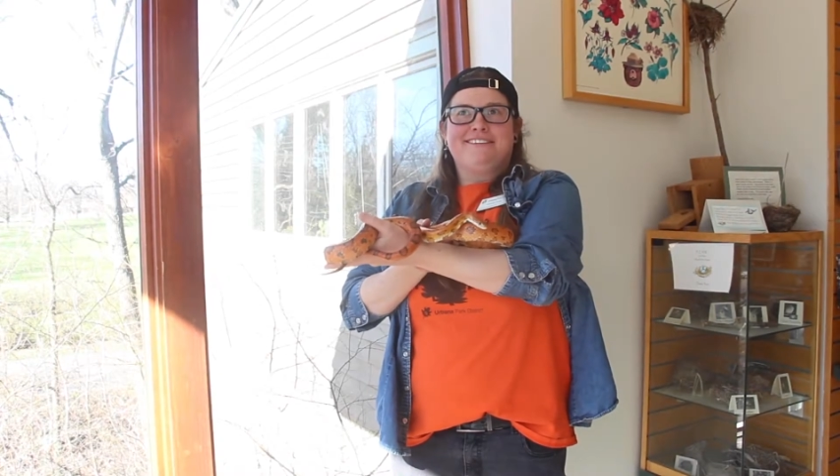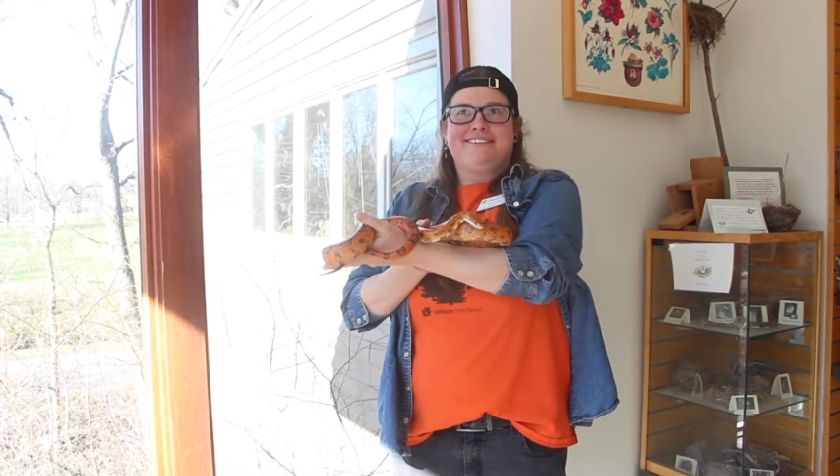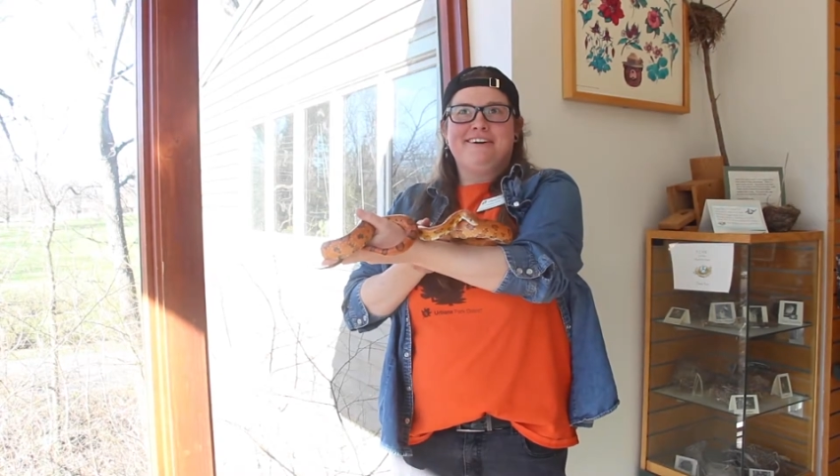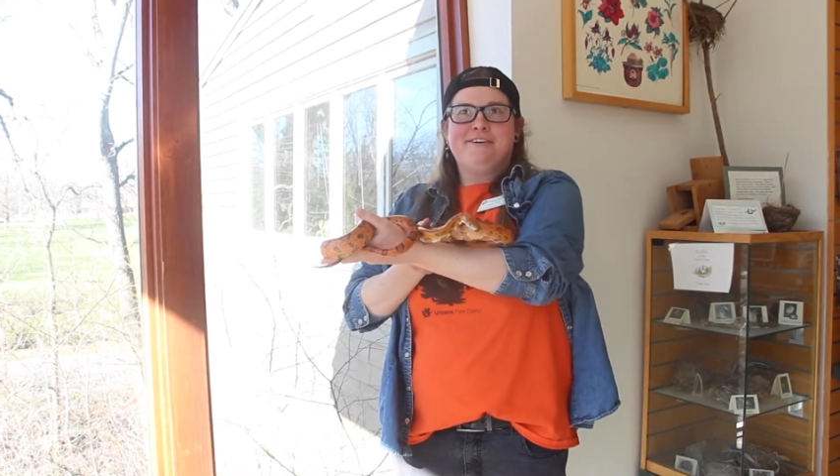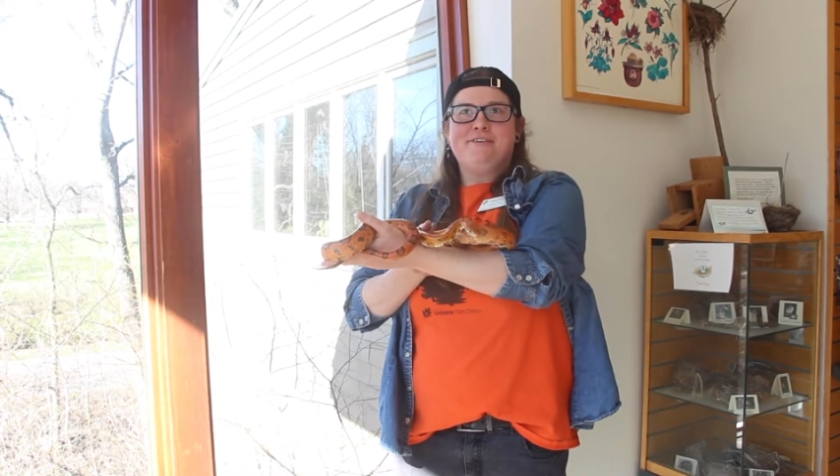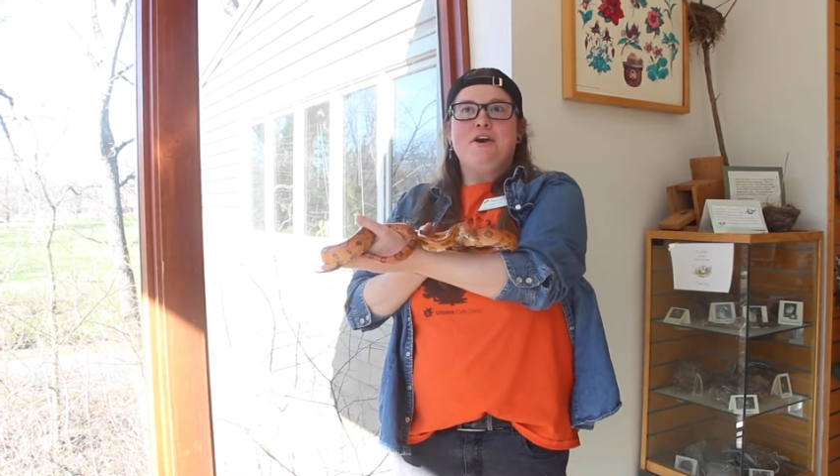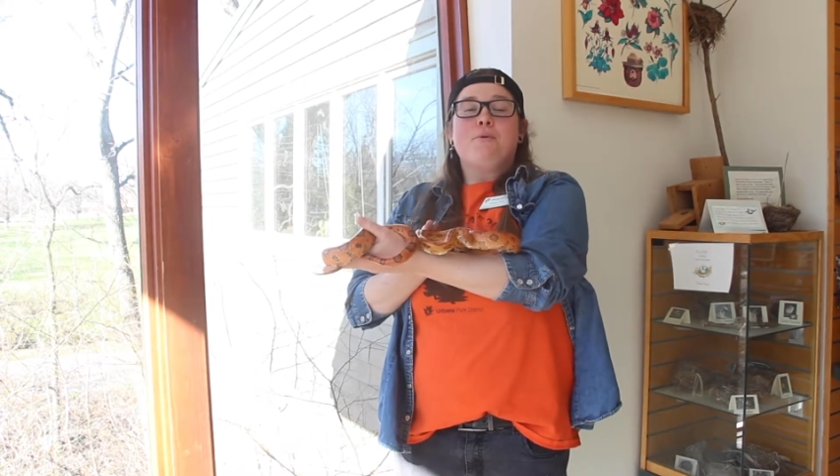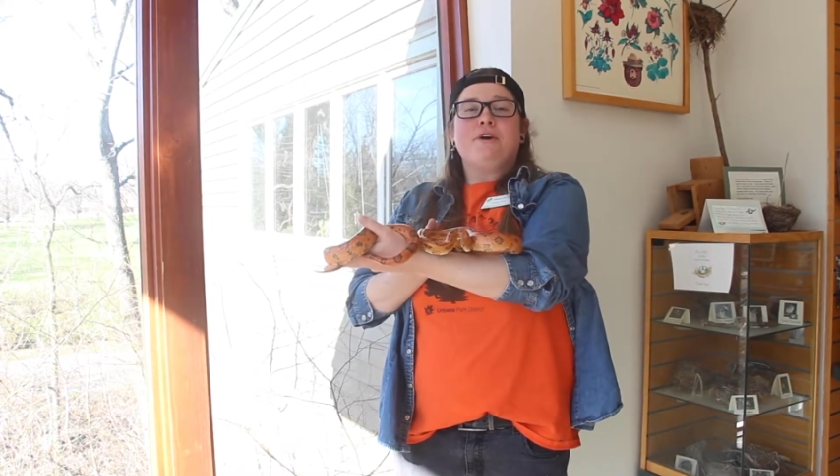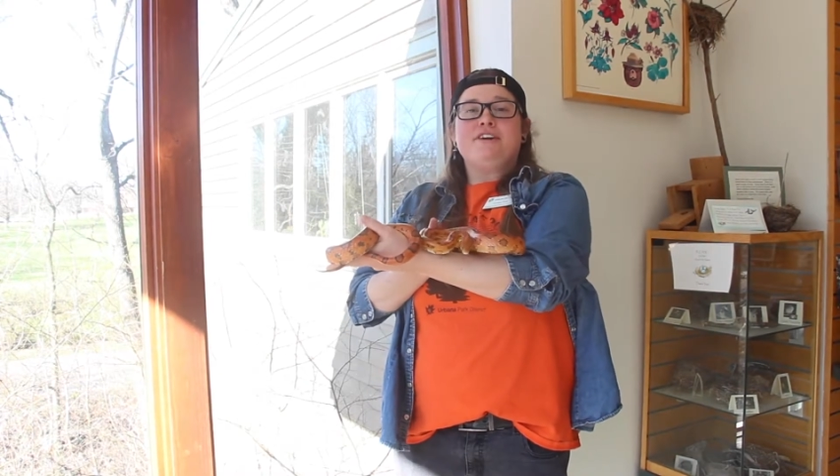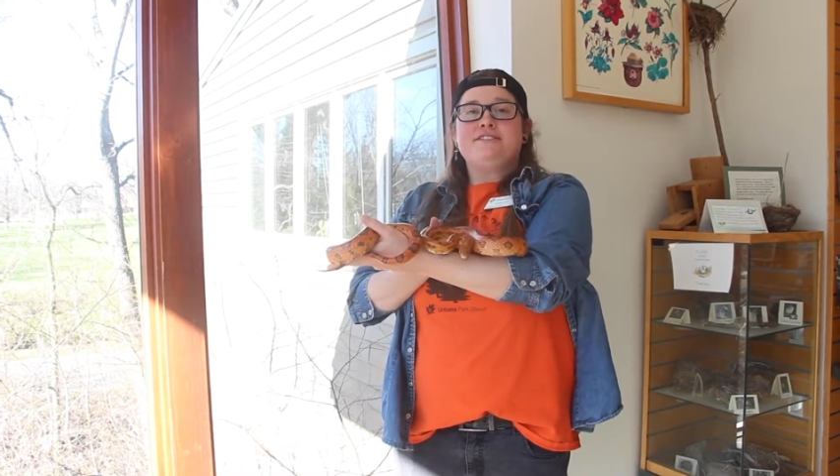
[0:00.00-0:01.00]
so
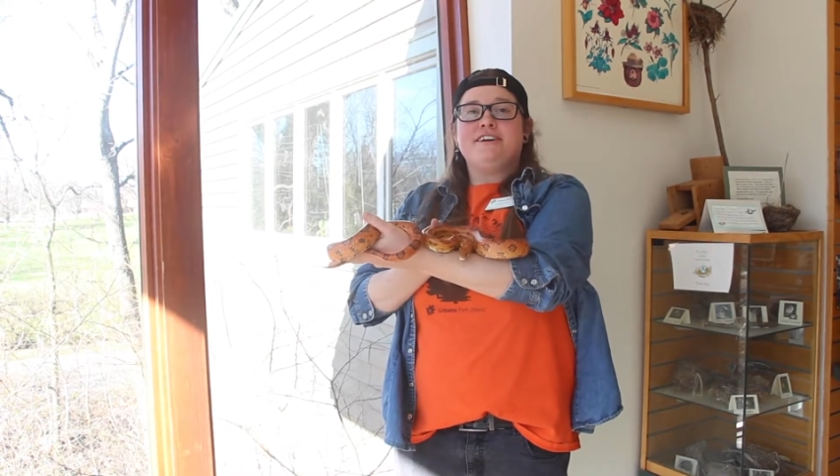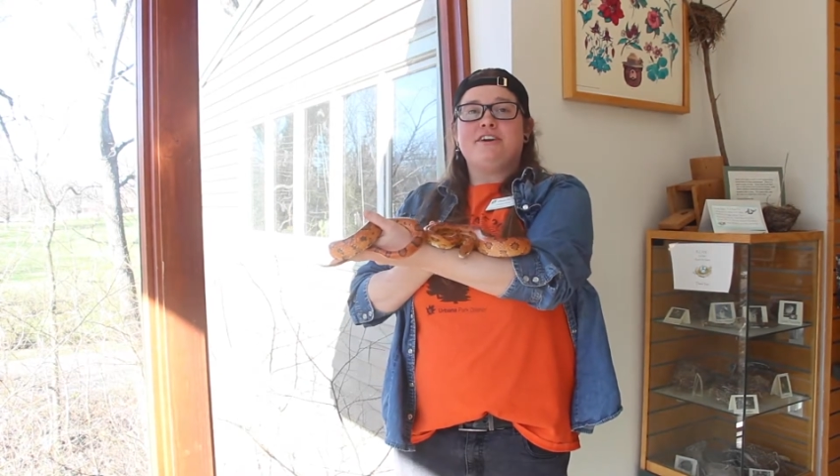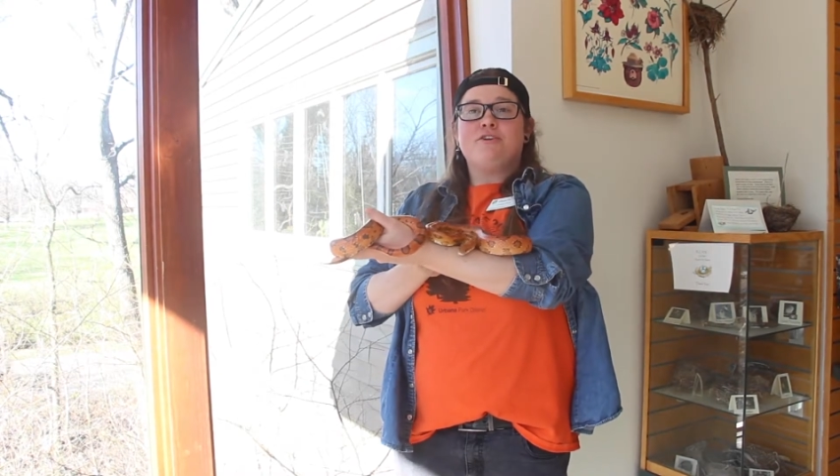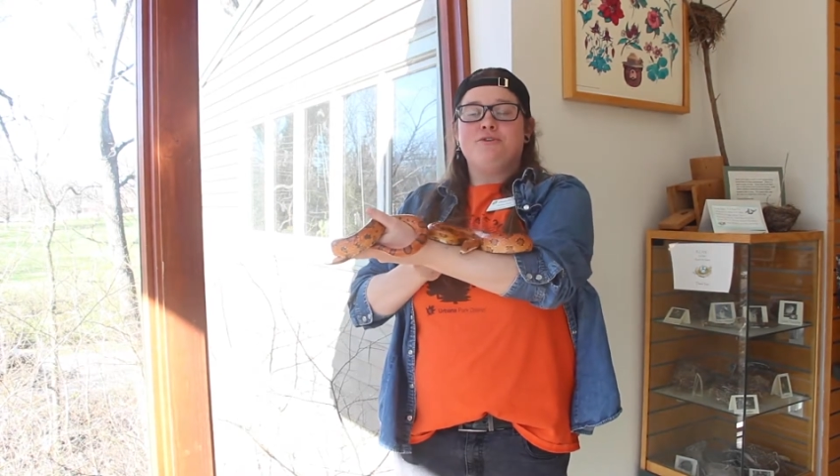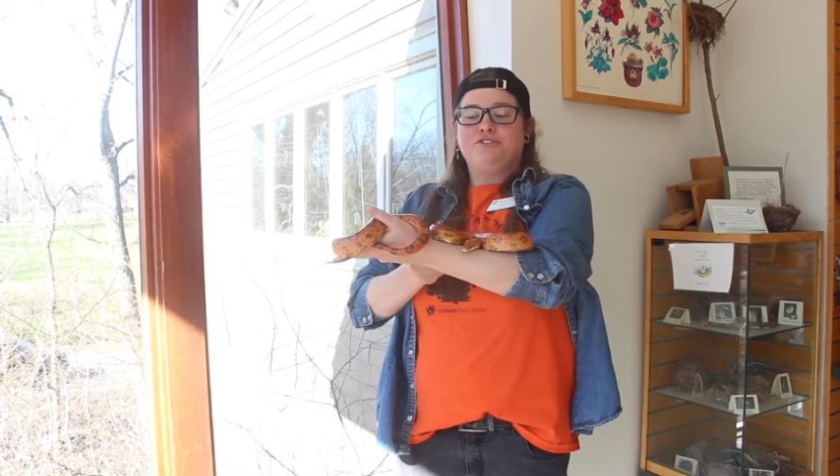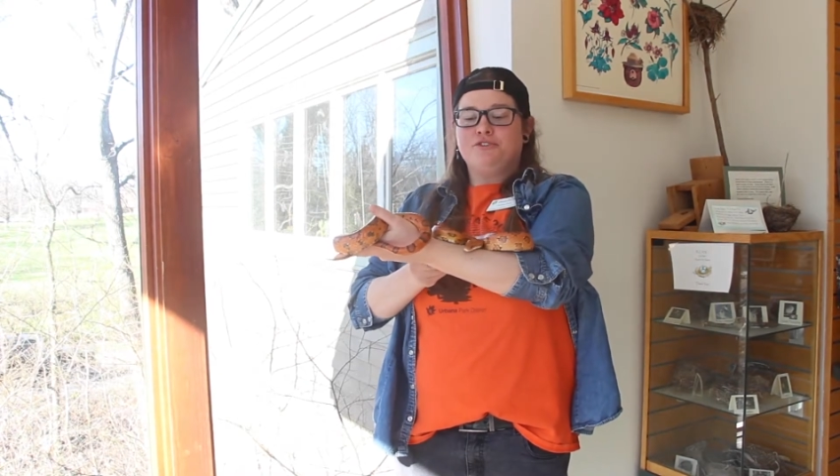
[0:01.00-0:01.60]
we're going to take a closer